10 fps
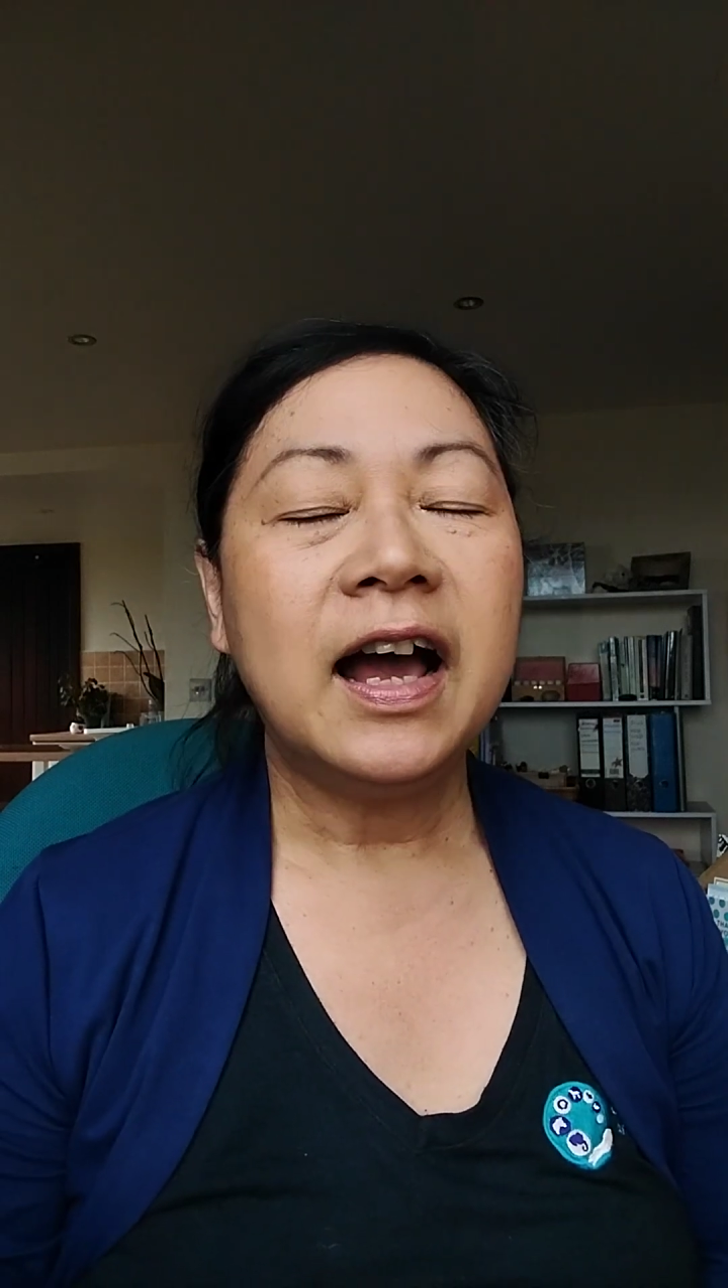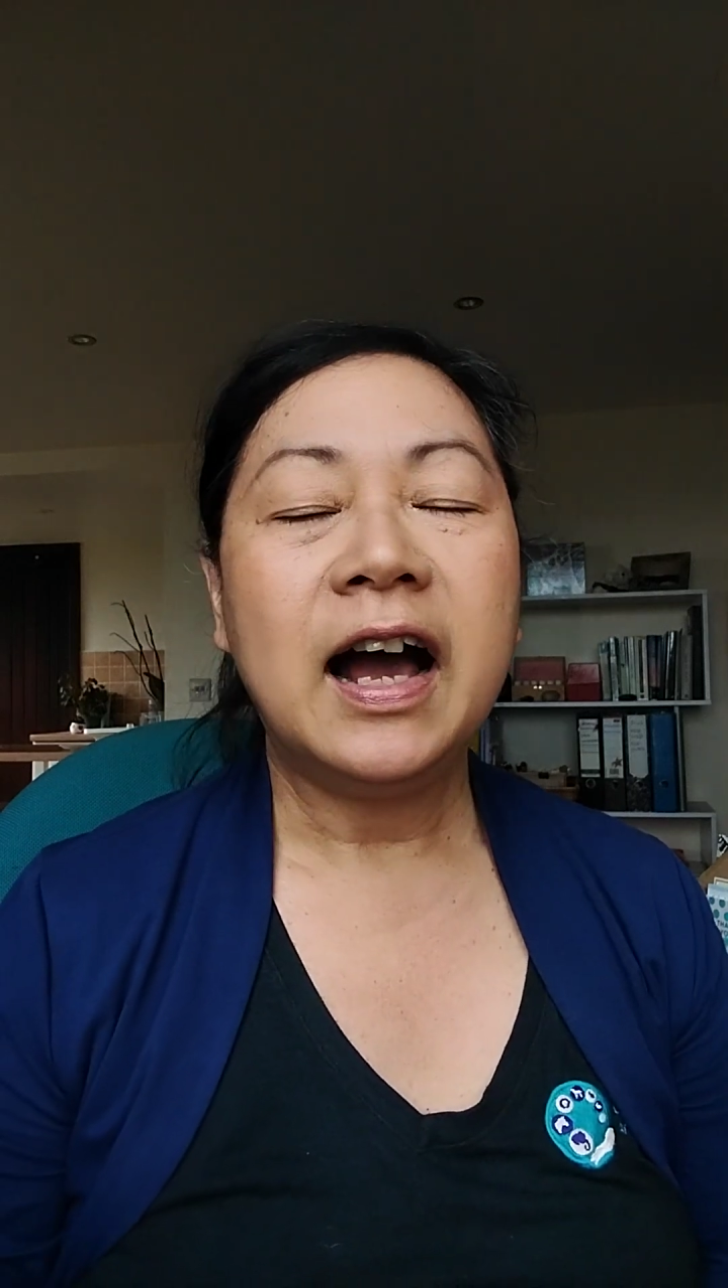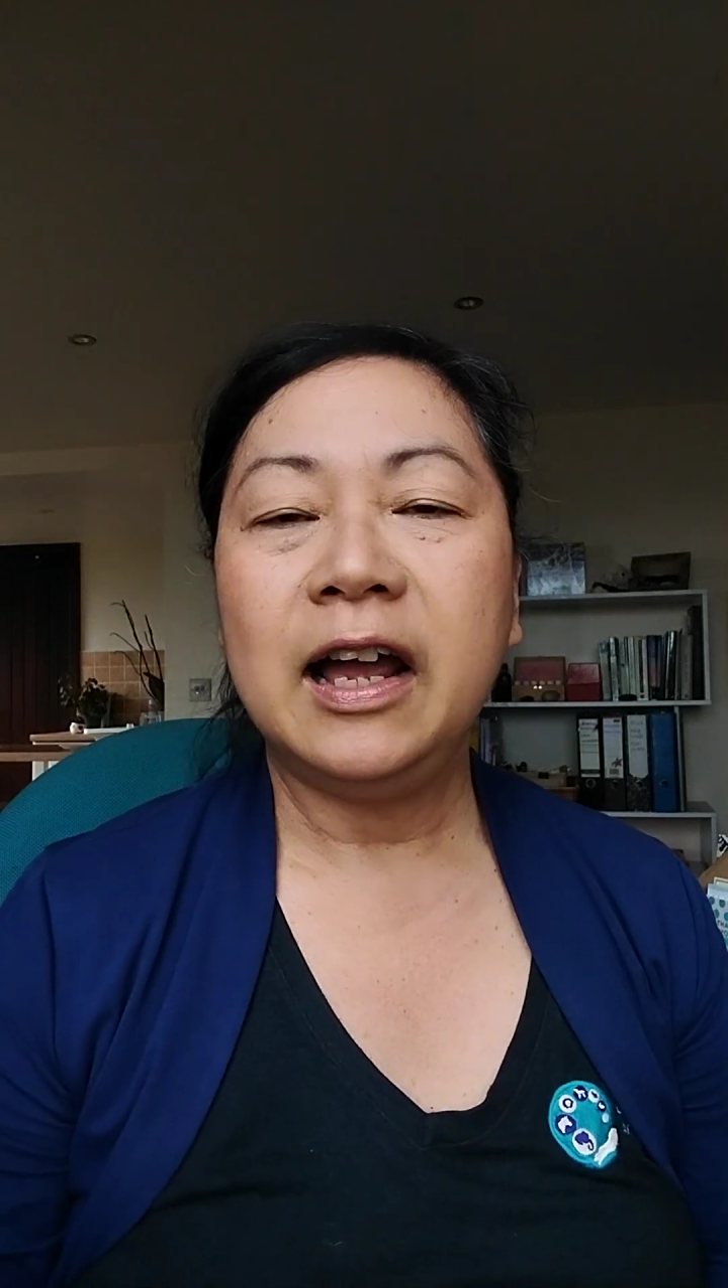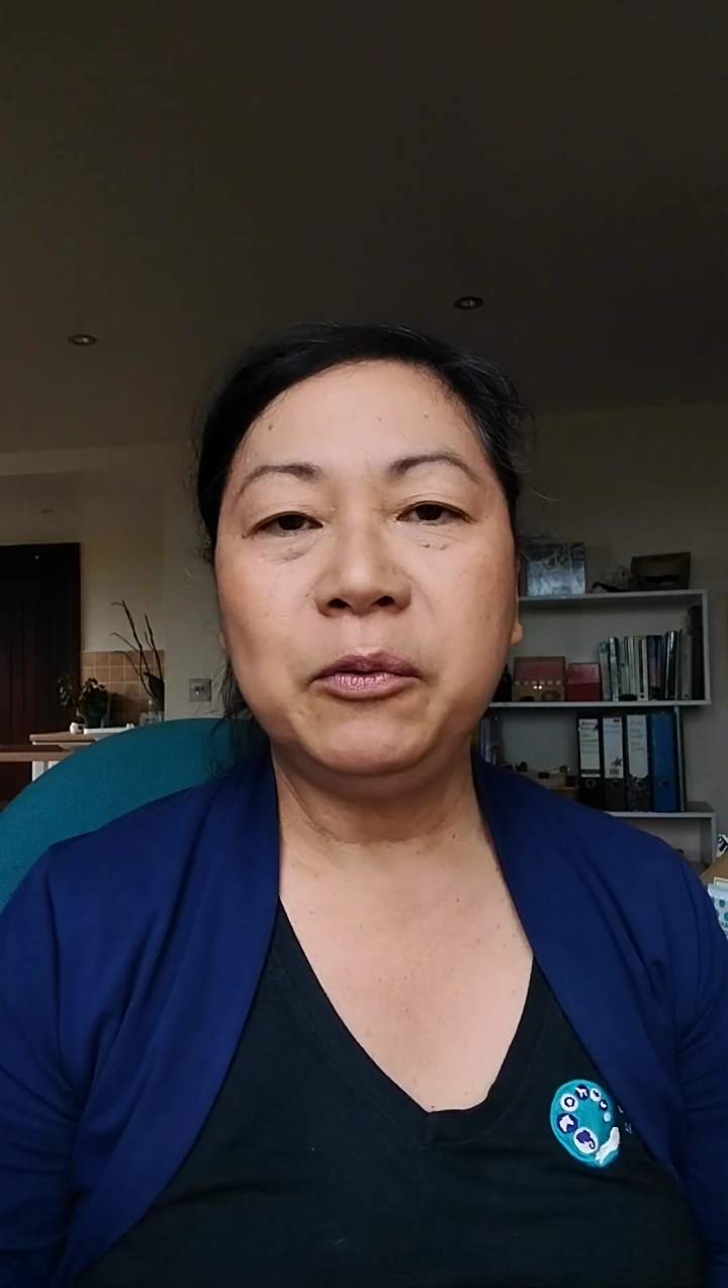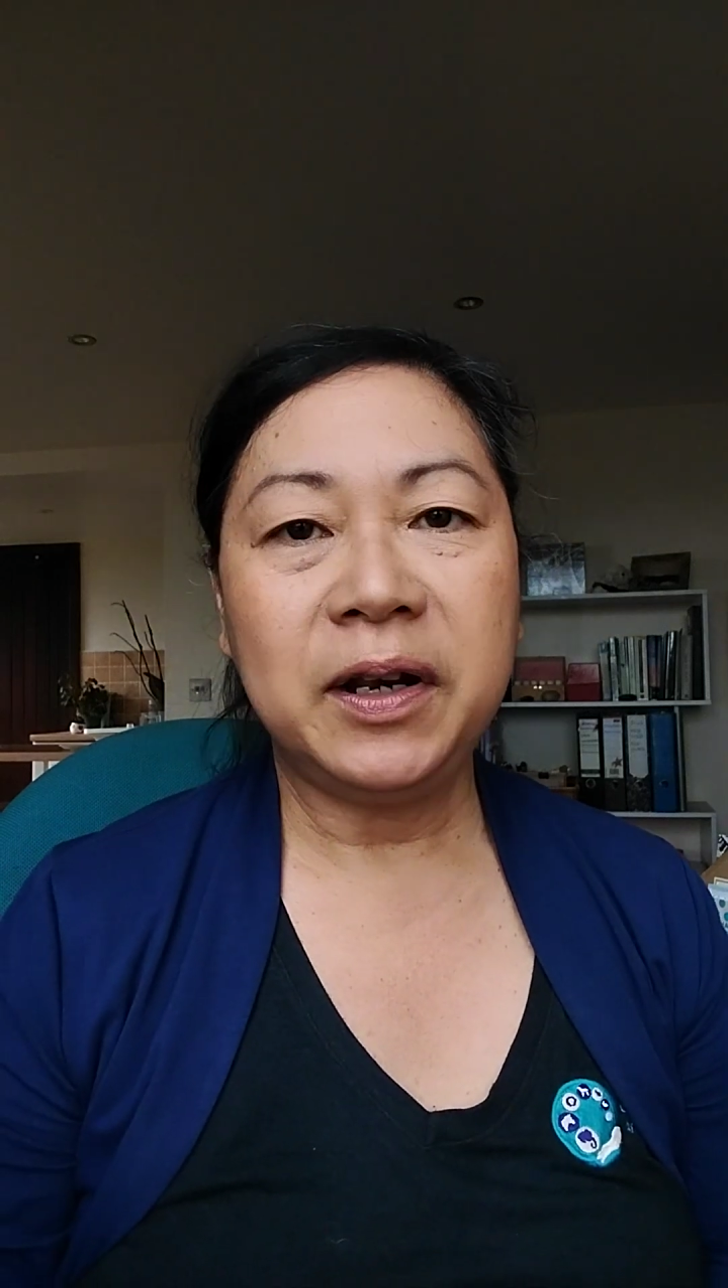
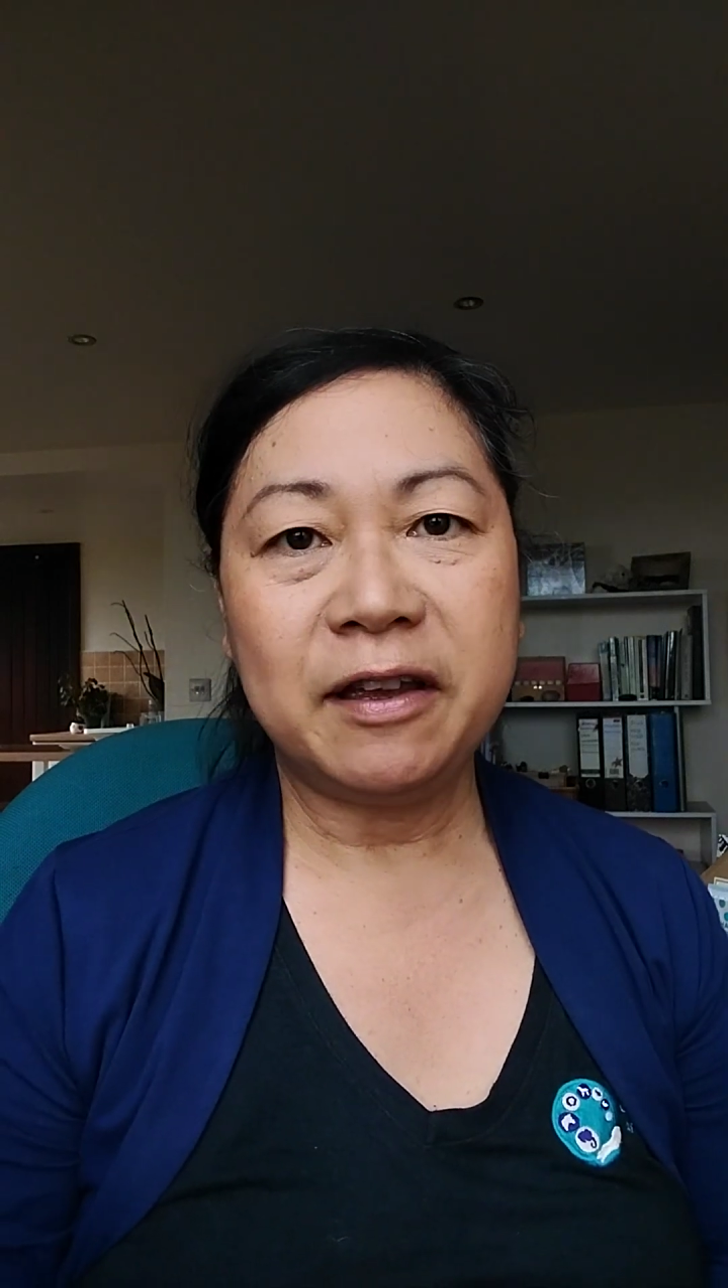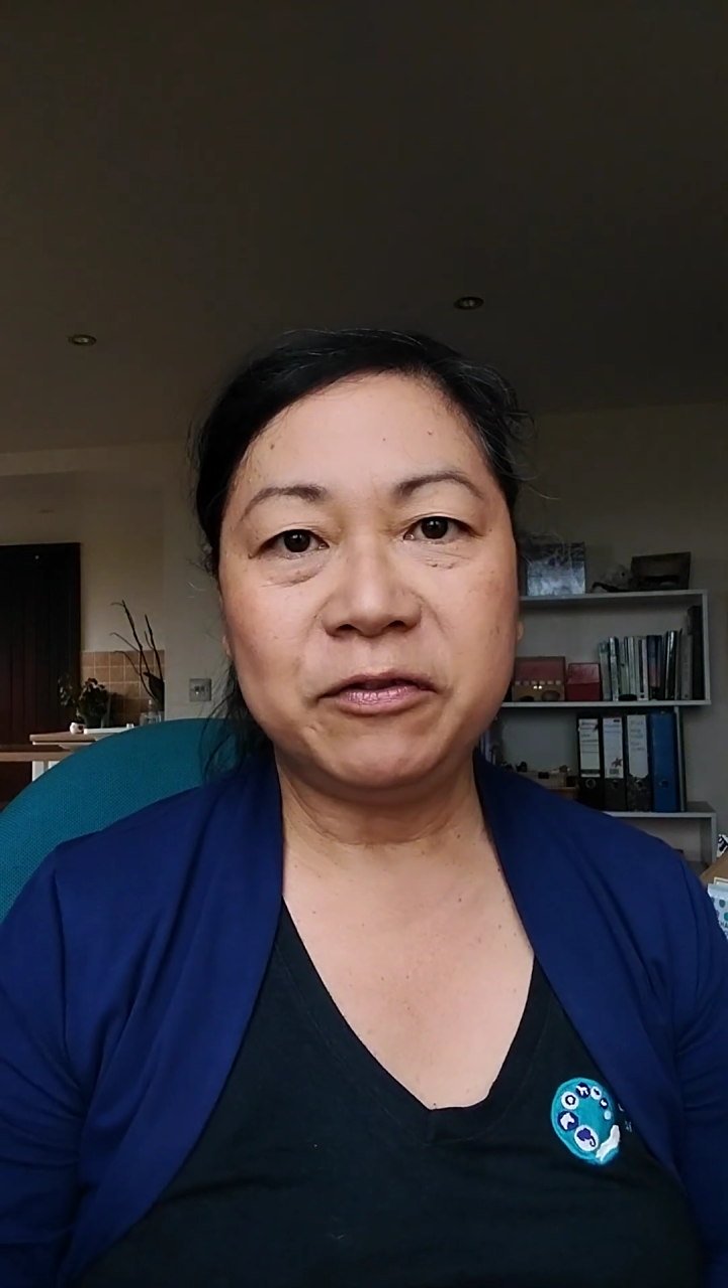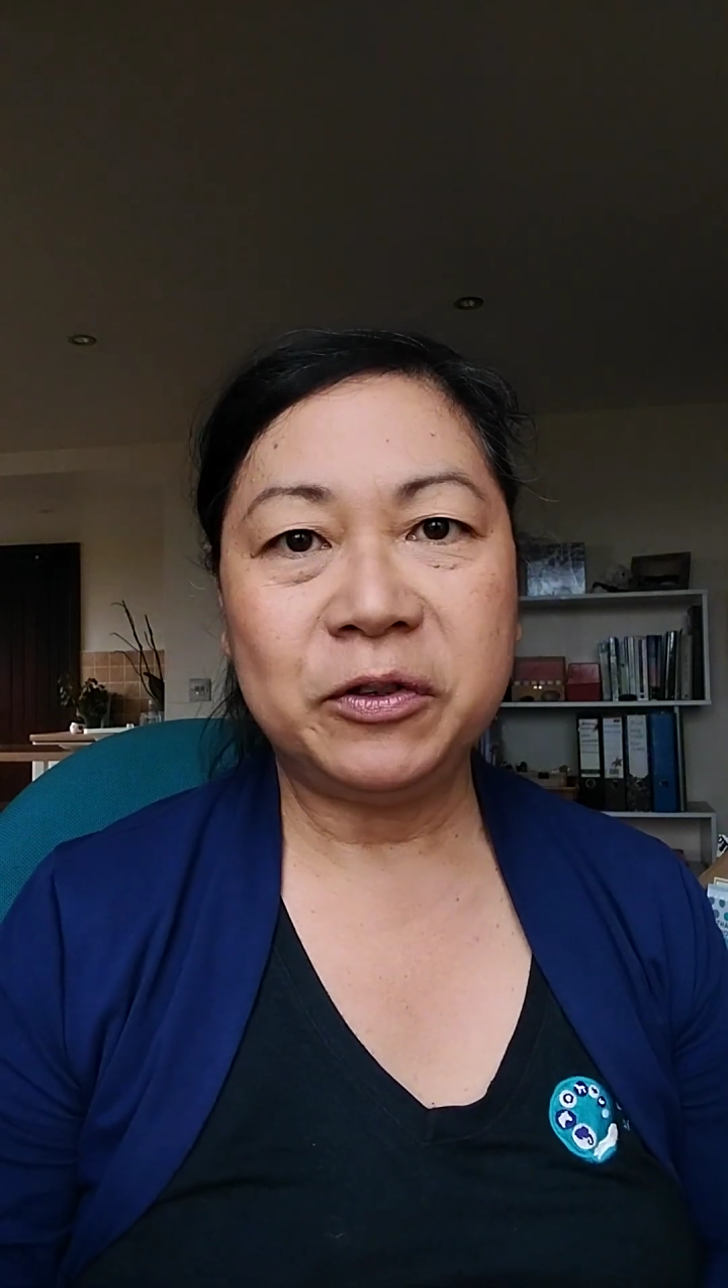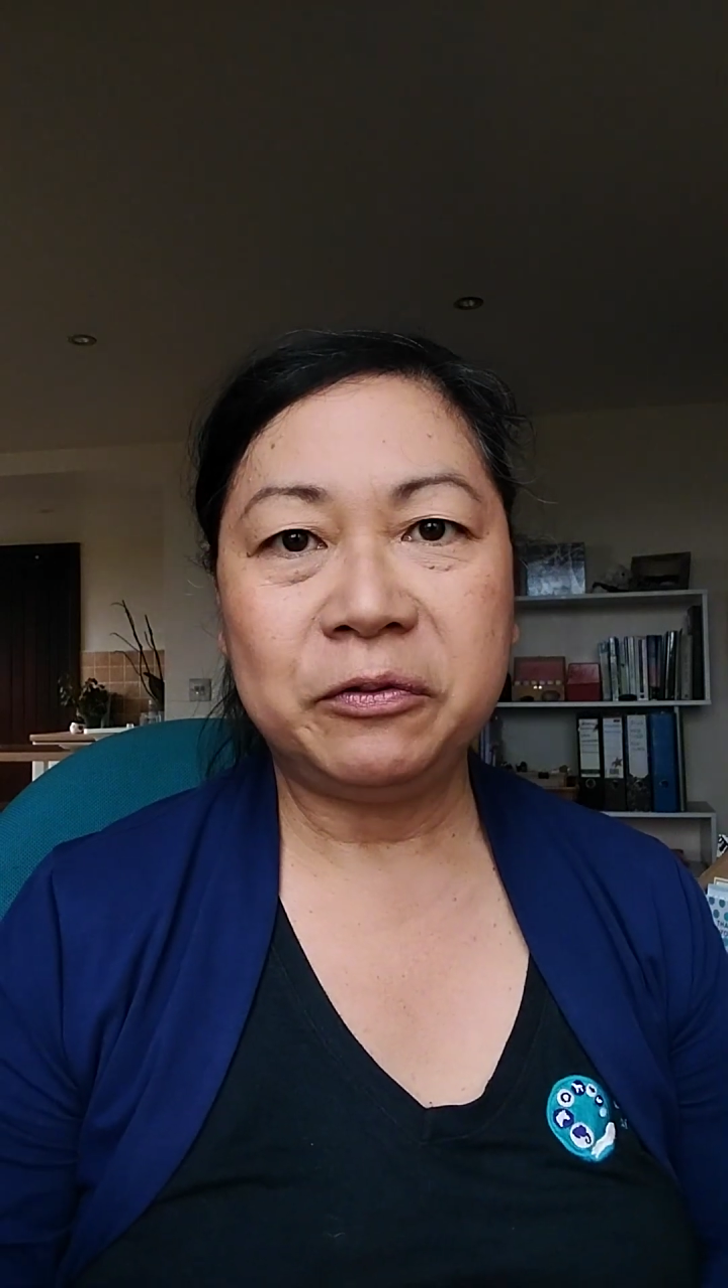I will have no